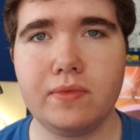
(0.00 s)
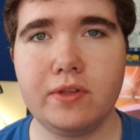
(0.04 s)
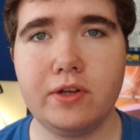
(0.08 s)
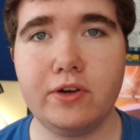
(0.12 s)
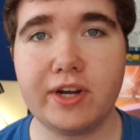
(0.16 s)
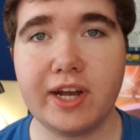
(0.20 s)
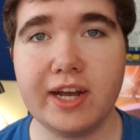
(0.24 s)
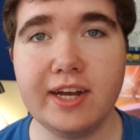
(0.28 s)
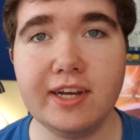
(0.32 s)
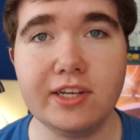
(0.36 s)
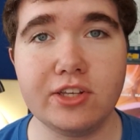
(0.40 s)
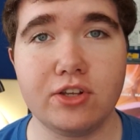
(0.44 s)

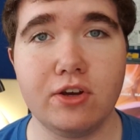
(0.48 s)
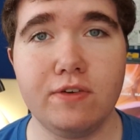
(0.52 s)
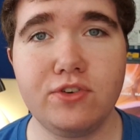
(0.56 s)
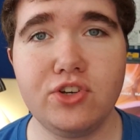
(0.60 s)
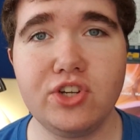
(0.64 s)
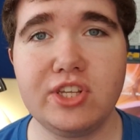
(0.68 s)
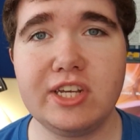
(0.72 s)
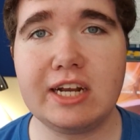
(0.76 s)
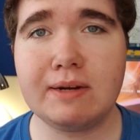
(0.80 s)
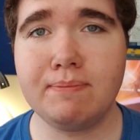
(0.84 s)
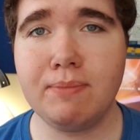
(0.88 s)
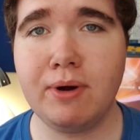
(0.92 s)
Okay, so I've
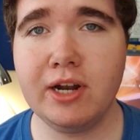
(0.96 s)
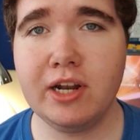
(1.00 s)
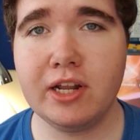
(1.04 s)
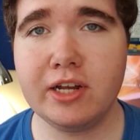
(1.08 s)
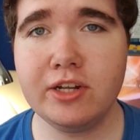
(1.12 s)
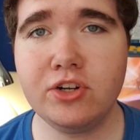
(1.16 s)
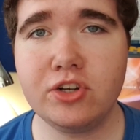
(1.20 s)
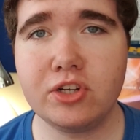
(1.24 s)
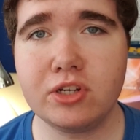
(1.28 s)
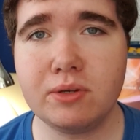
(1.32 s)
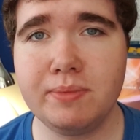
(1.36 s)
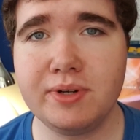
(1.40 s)
just had my
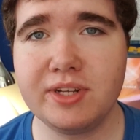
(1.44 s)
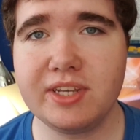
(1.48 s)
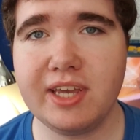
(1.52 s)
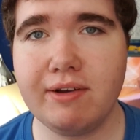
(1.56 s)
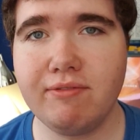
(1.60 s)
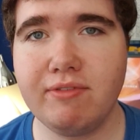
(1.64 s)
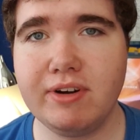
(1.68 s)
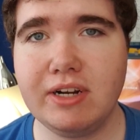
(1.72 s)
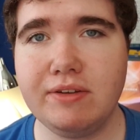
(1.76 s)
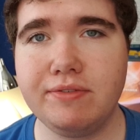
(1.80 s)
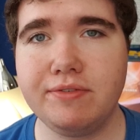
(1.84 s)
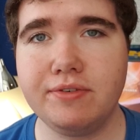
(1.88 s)
lunch, so I'm going to
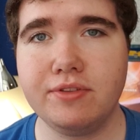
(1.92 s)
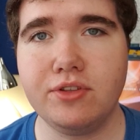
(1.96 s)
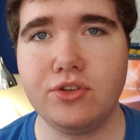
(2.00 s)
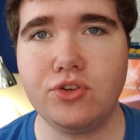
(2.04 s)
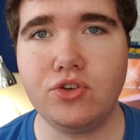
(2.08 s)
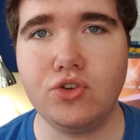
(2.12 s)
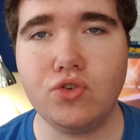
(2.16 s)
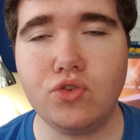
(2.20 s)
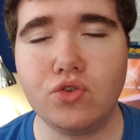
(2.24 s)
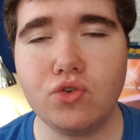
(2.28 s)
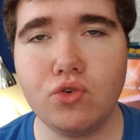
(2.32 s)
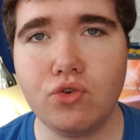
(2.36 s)
get ready for the
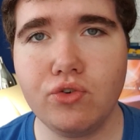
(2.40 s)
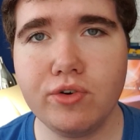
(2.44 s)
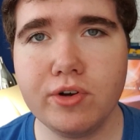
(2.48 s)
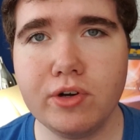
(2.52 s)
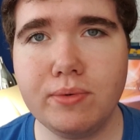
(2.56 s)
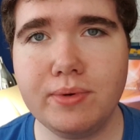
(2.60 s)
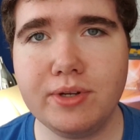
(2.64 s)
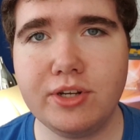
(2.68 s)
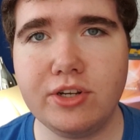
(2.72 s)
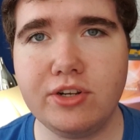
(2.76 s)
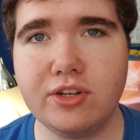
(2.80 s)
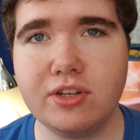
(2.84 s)

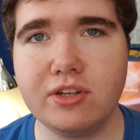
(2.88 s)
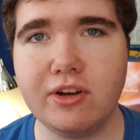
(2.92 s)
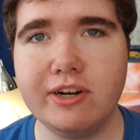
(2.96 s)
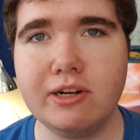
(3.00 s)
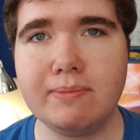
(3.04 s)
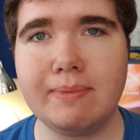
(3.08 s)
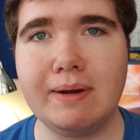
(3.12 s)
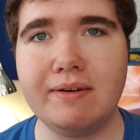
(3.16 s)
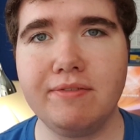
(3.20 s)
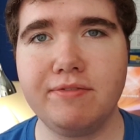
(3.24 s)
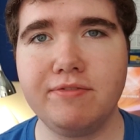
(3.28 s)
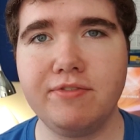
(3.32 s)
tutorial, which is starting
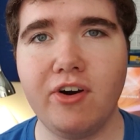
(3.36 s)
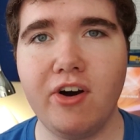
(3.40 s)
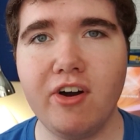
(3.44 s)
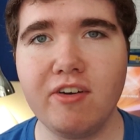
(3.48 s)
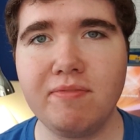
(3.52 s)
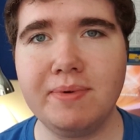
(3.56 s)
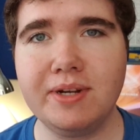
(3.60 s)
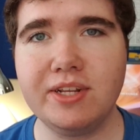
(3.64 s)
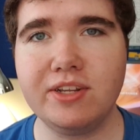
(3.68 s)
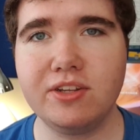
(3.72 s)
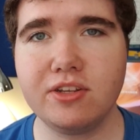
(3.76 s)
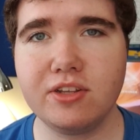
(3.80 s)
in about
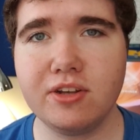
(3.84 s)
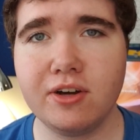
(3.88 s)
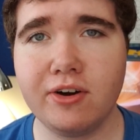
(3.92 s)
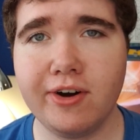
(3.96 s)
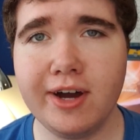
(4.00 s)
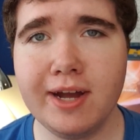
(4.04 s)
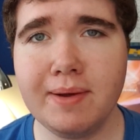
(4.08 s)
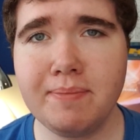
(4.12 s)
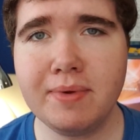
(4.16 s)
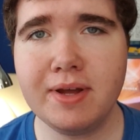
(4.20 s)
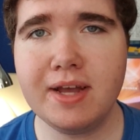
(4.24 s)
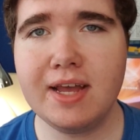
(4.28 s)
5 minutes
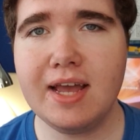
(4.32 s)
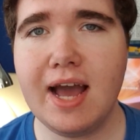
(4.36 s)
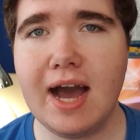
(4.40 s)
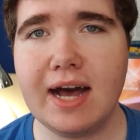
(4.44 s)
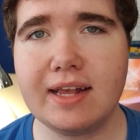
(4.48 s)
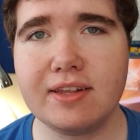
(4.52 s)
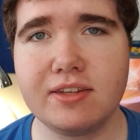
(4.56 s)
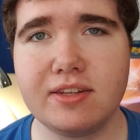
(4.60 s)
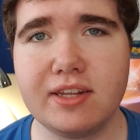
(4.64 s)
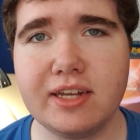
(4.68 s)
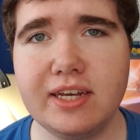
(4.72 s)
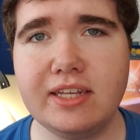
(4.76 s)
time.
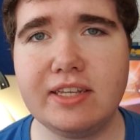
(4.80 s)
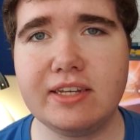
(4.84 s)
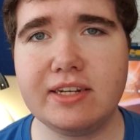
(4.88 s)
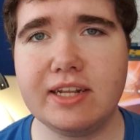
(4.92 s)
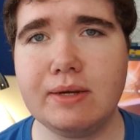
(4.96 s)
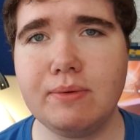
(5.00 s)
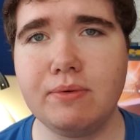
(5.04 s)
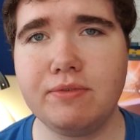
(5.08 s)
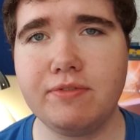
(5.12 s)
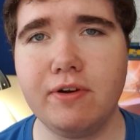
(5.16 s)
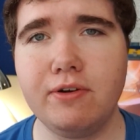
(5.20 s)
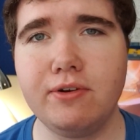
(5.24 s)
As I say,
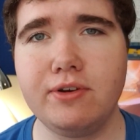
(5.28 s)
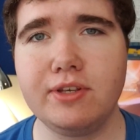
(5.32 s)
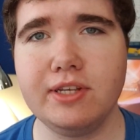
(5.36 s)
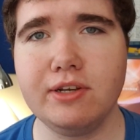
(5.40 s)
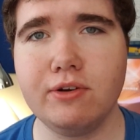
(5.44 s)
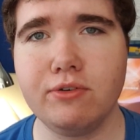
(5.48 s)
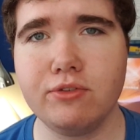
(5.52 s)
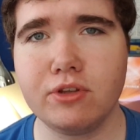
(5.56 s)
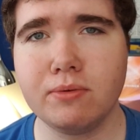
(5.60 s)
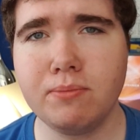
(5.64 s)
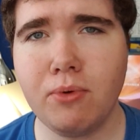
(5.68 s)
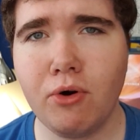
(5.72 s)
today we're
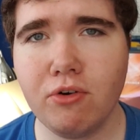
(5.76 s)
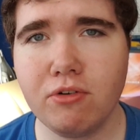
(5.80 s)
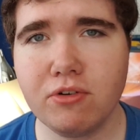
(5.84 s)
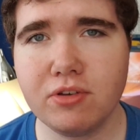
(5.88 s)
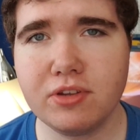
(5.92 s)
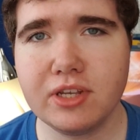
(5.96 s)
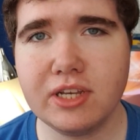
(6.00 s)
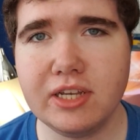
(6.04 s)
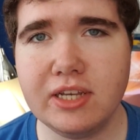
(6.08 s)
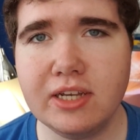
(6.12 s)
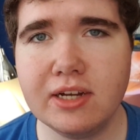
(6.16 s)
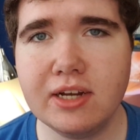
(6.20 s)
focusing on
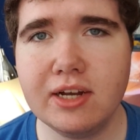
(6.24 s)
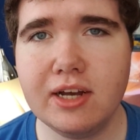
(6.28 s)
democracy.